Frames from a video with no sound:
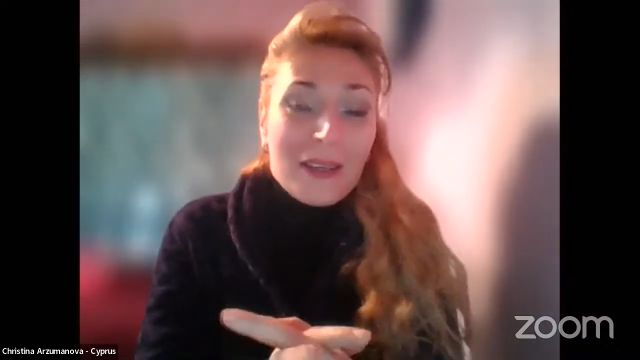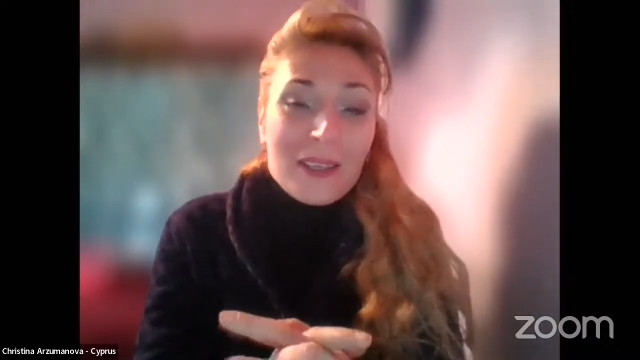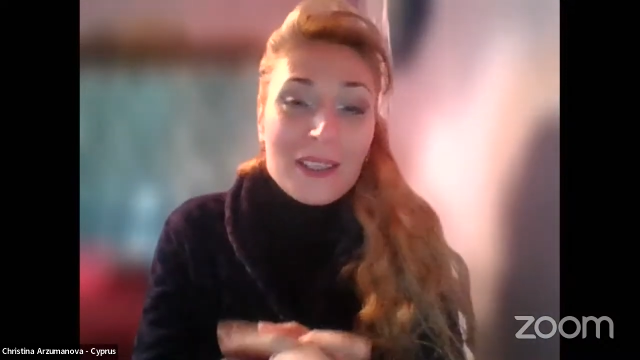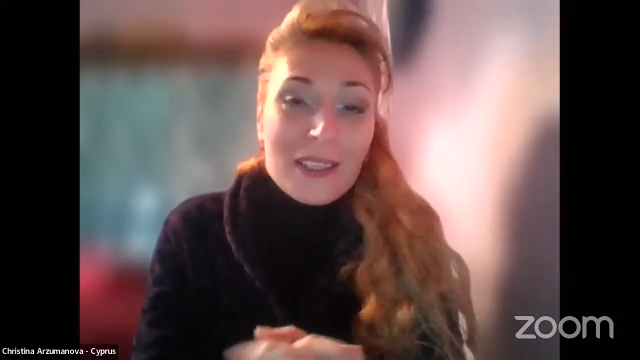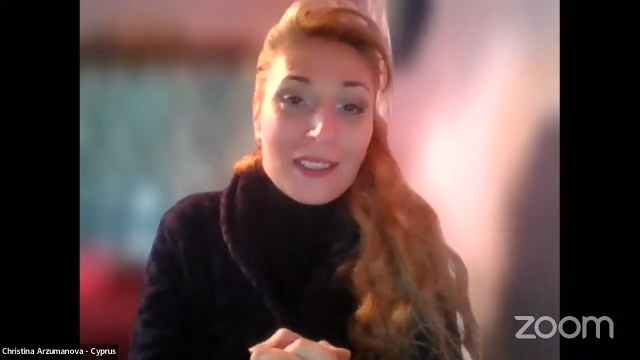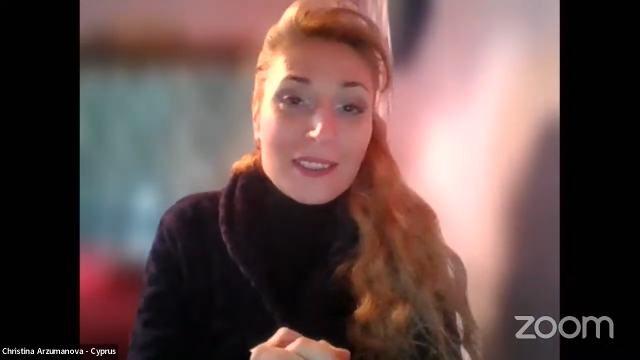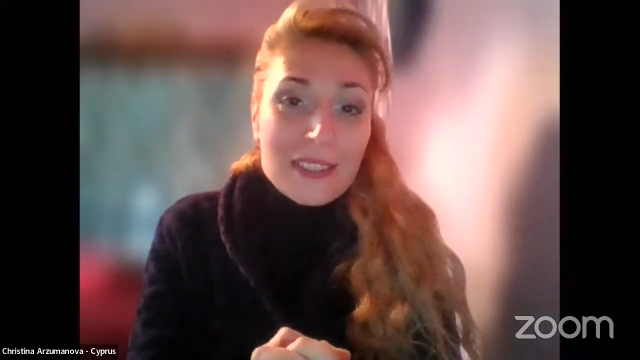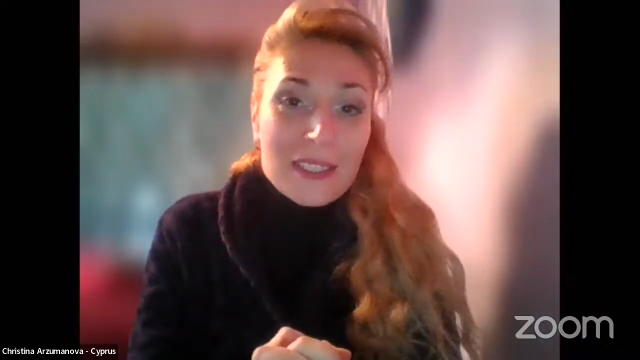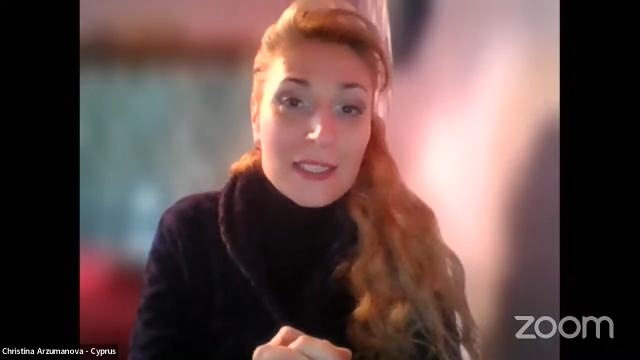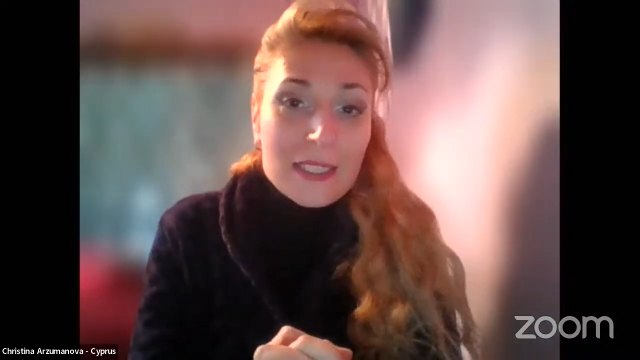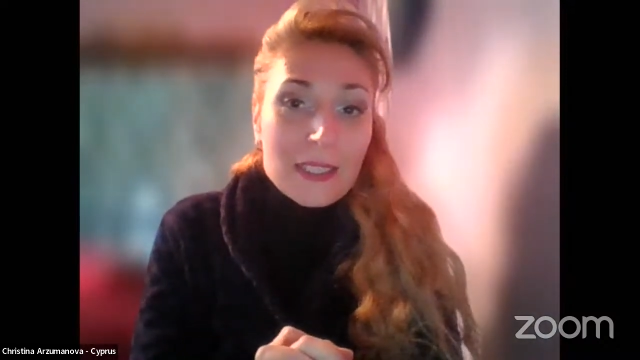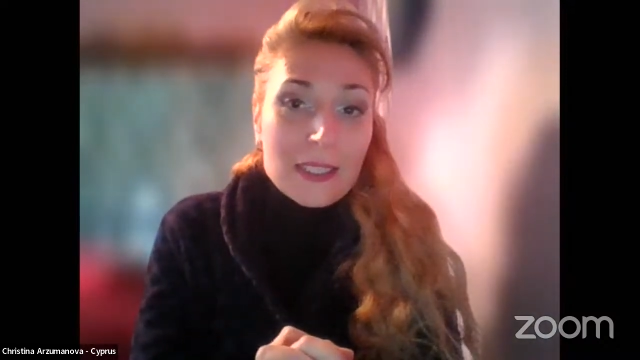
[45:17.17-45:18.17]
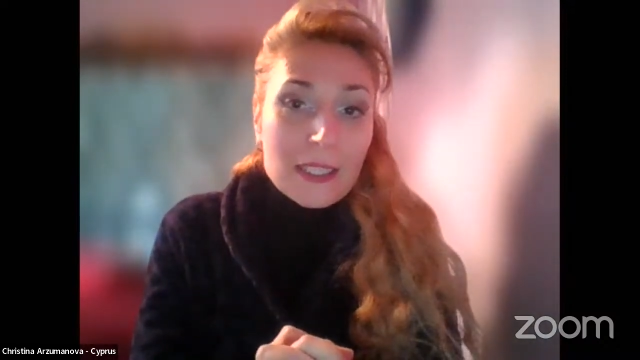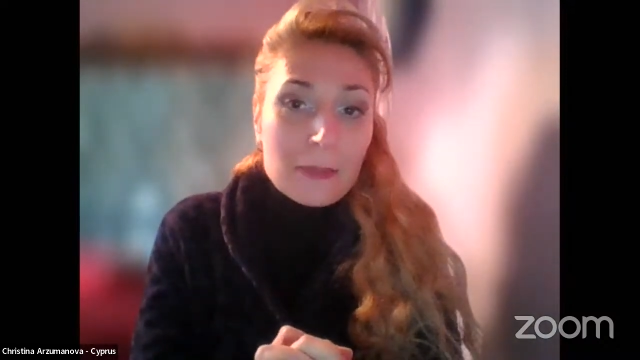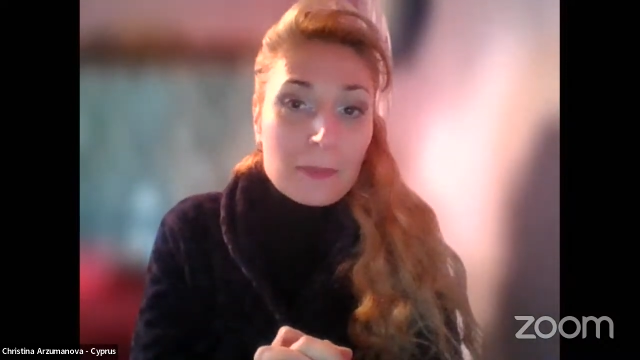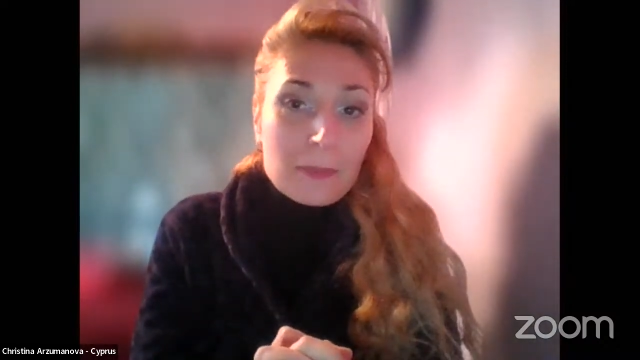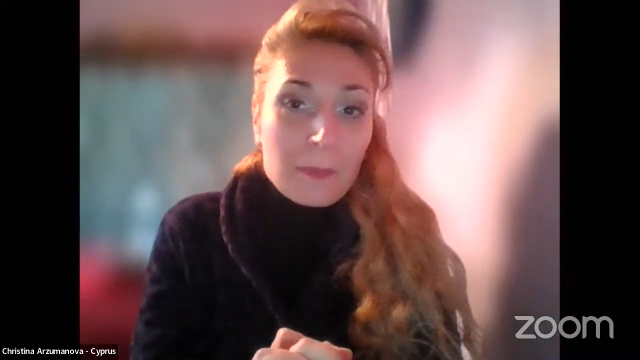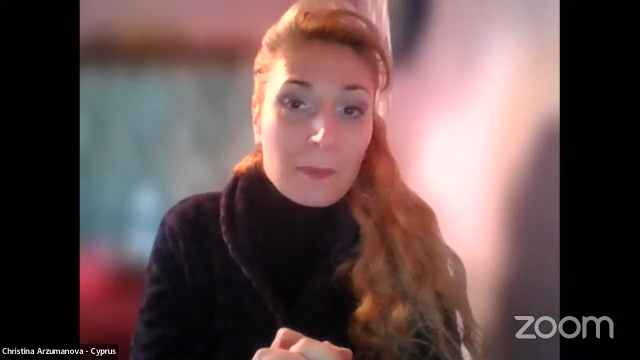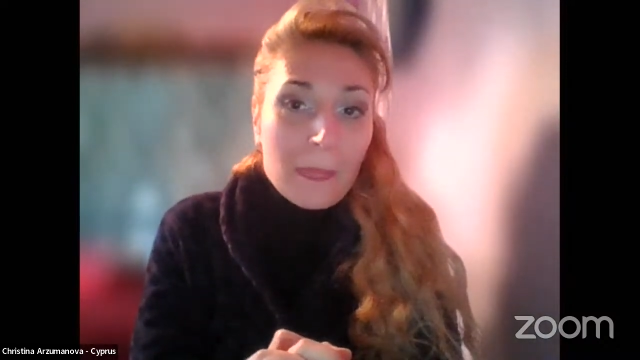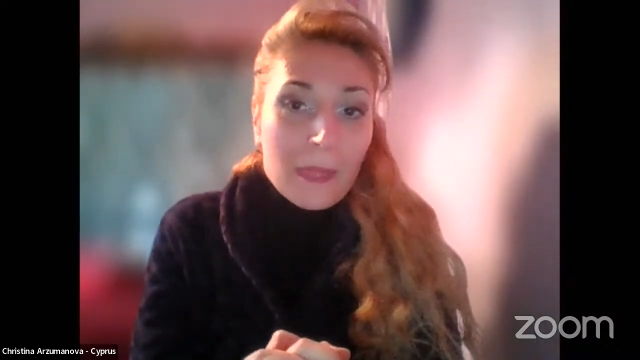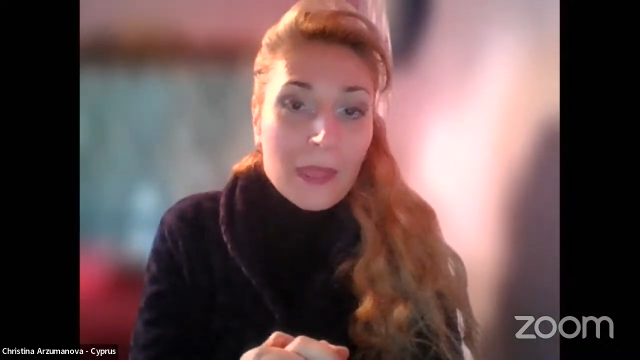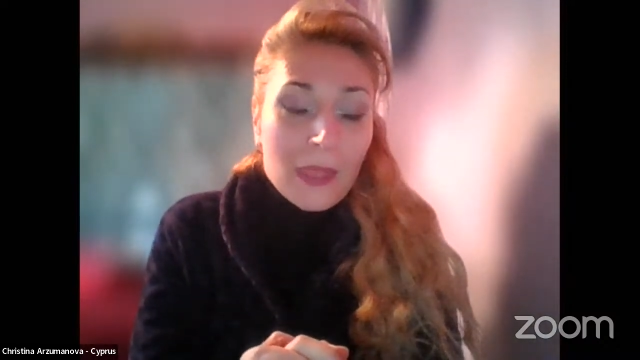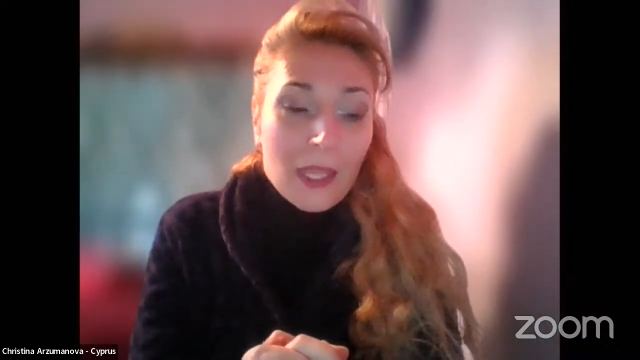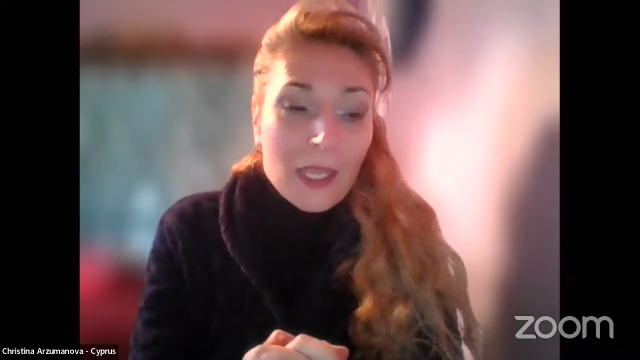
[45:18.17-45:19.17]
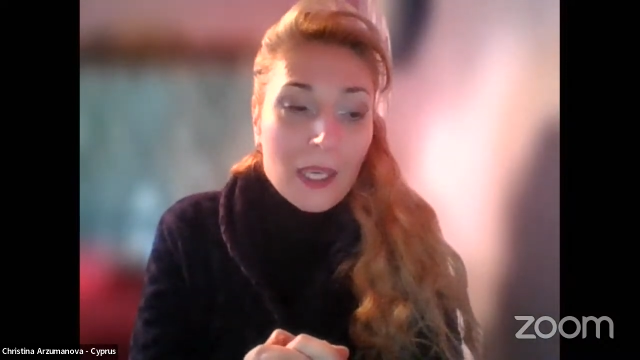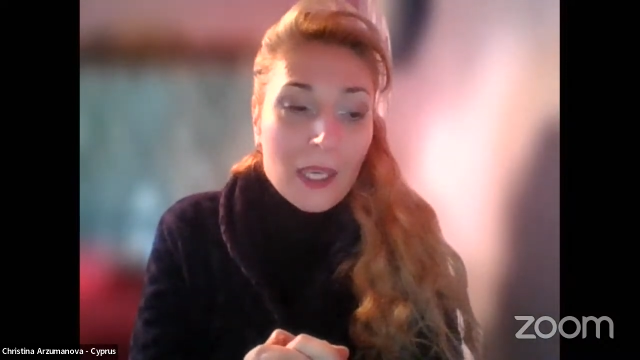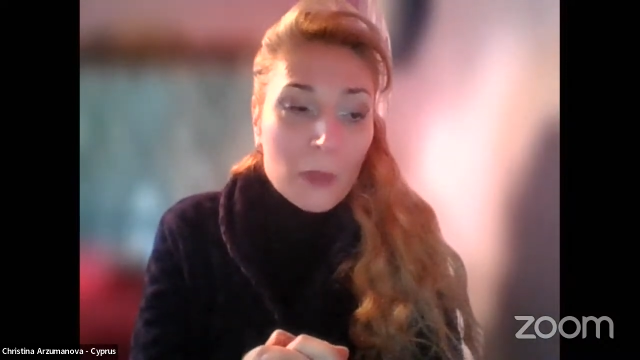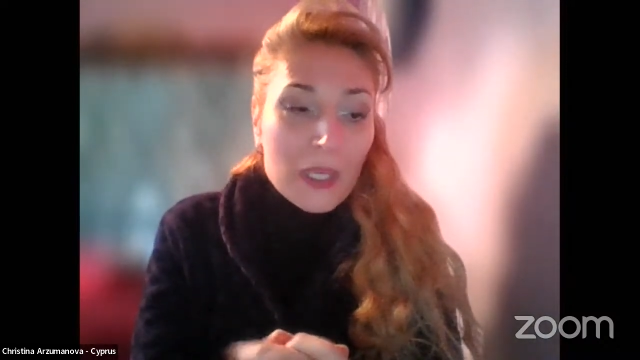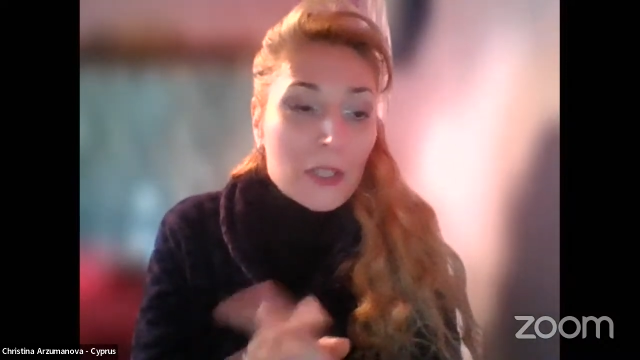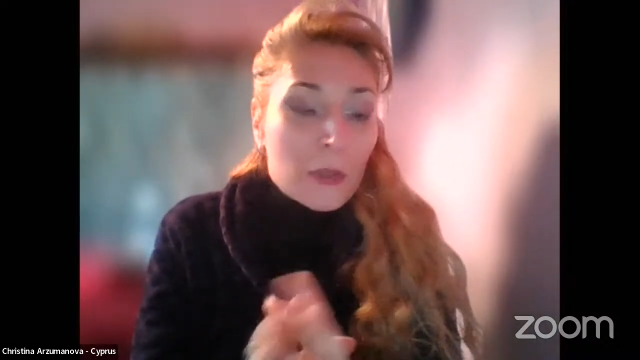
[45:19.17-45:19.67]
And we